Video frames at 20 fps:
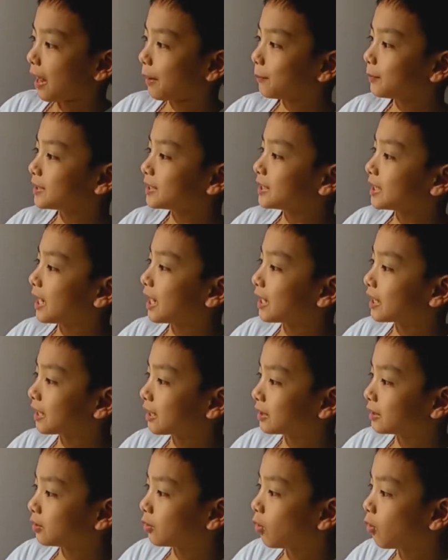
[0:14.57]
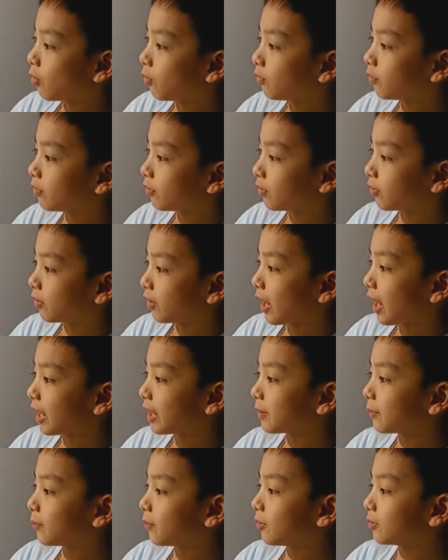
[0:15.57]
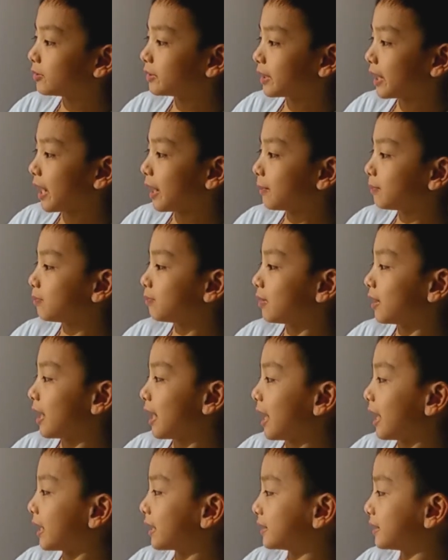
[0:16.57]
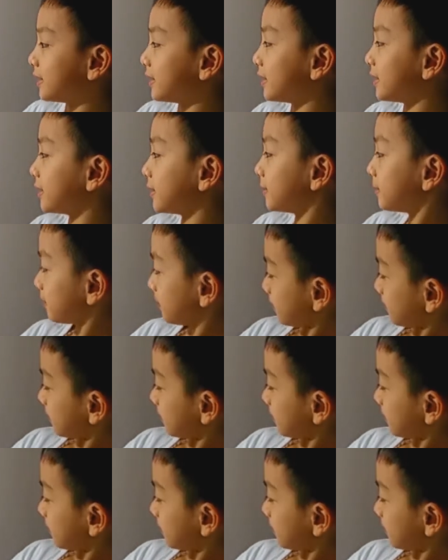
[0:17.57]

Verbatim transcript: Habitat is home for animals and plants.